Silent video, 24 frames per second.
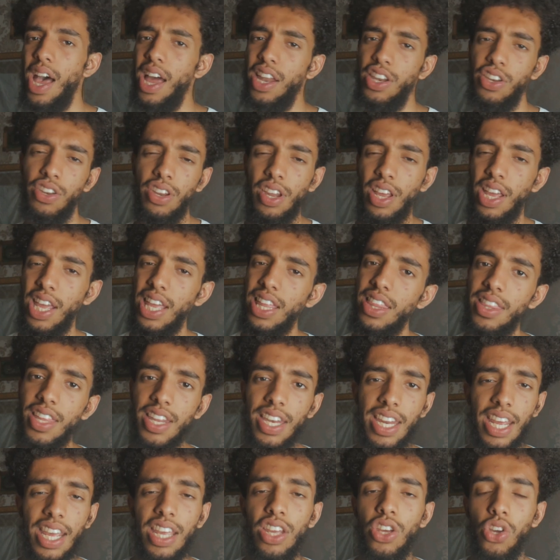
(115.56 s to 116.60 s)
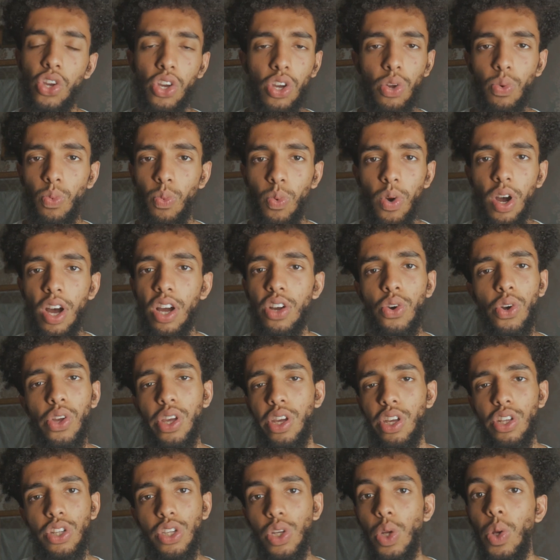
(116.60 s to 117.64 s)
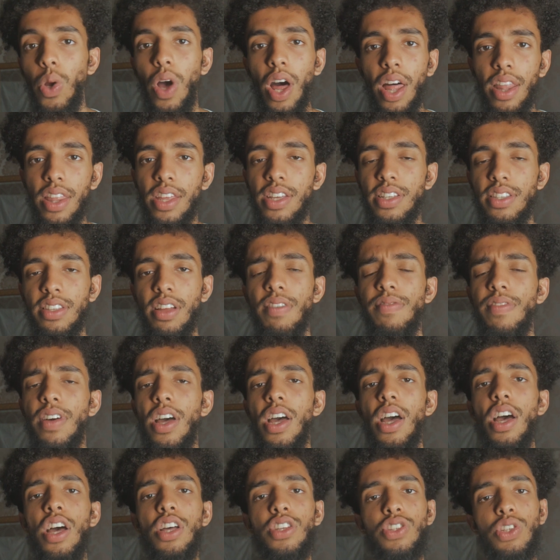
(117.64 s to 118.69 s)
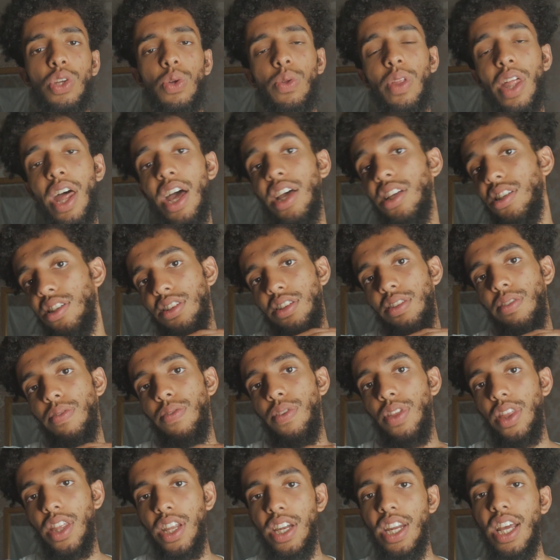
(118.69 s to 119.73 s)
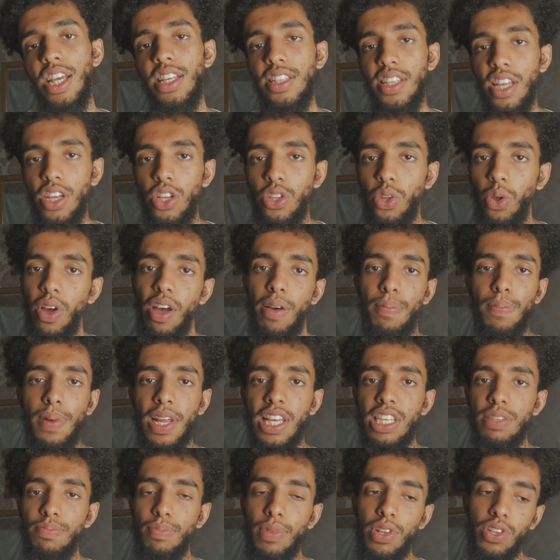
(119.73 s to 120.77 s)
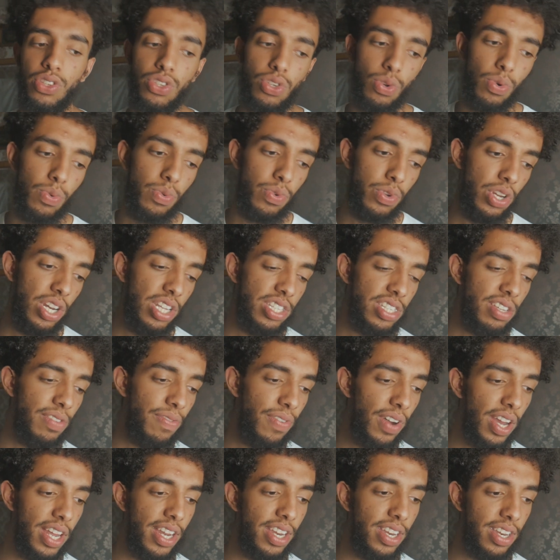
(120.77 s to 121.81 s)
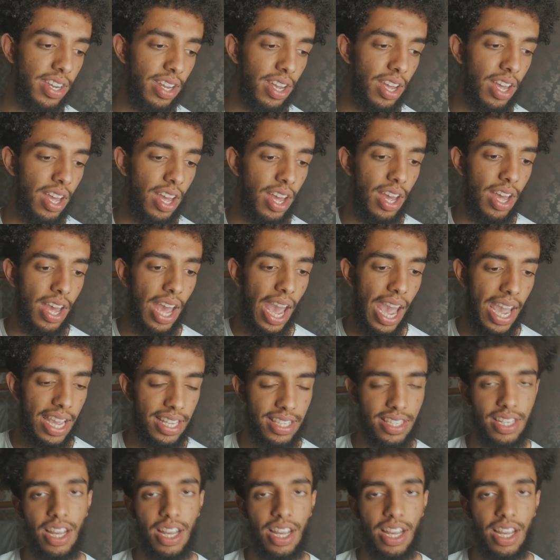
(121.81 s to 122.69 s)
and in the day you can work or you can do your other stuff. So that's for the days that you don't have placement. So you need to find a